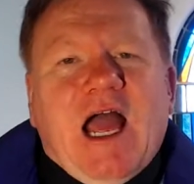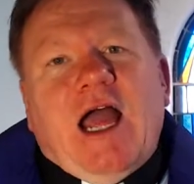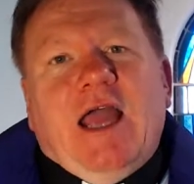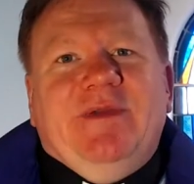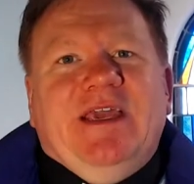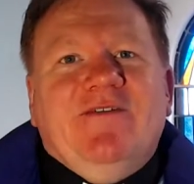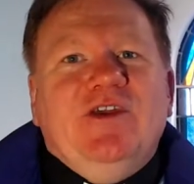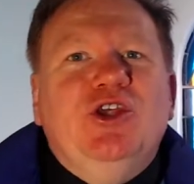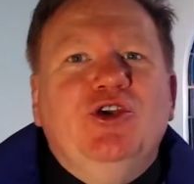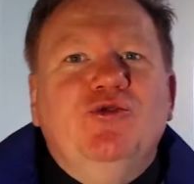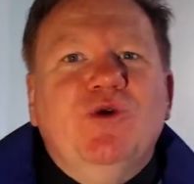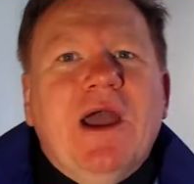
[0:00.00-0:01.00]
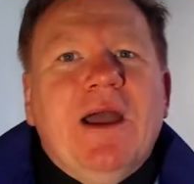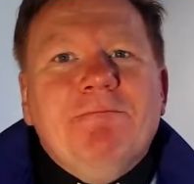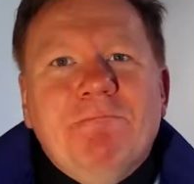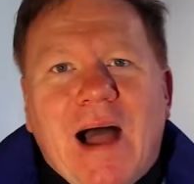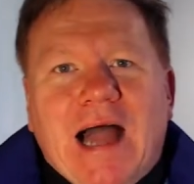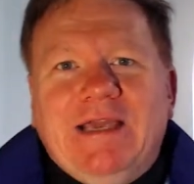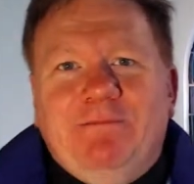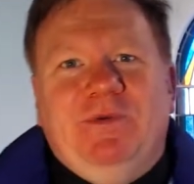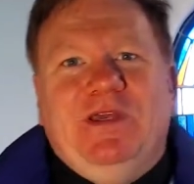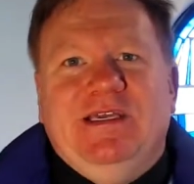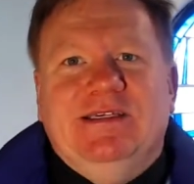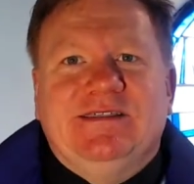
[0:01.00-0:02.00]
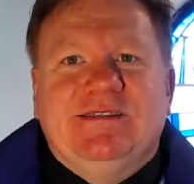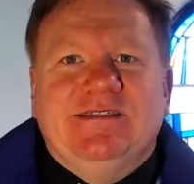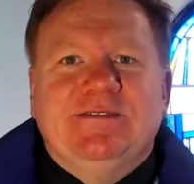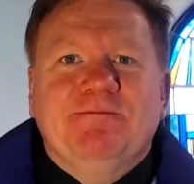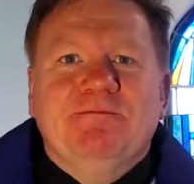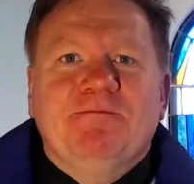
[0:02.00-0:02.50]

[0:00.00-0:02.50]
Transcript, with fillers: I'm giving you my peace.